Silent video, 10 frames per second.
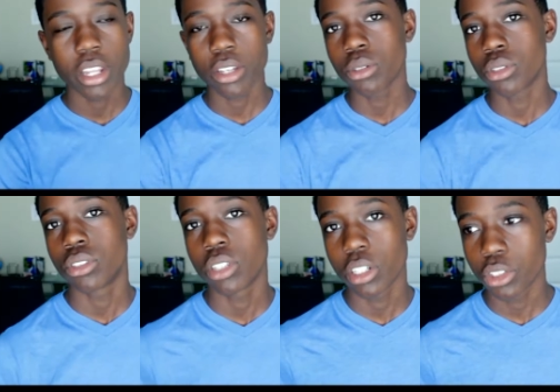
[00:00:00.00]

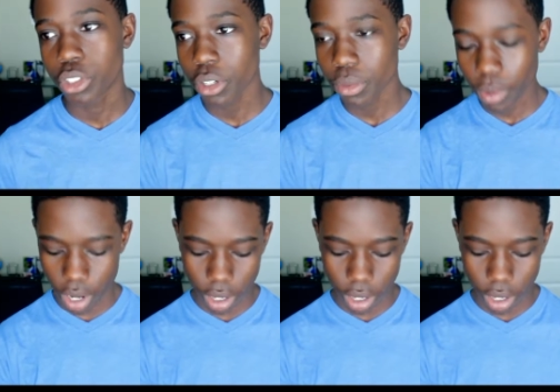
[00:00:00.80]
Nichols' signature.